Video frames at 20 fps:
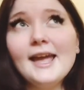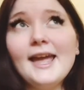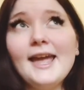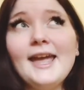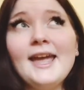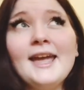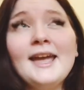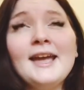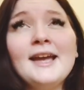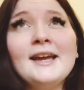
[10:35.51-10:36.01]

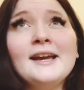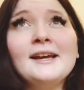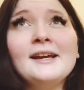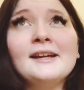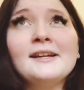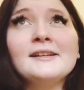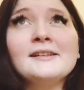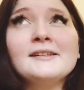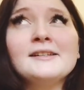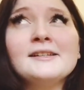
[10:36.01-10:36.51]

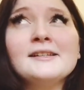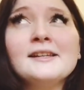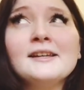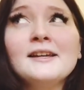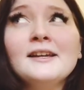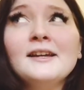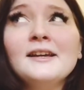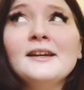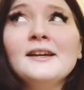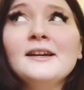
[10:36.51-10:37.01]
And
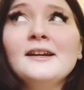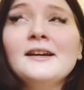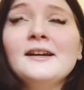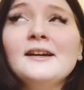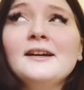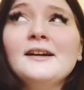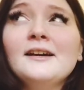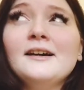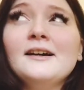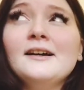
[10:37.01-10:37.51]

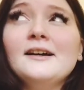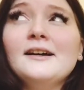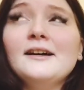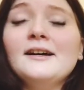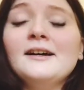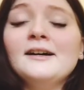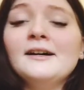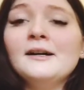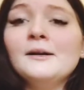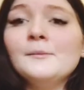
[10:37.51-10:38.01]

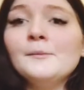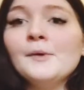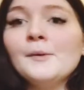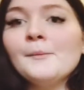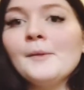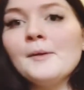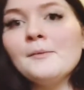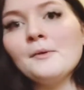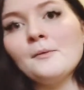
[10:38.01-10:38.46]
my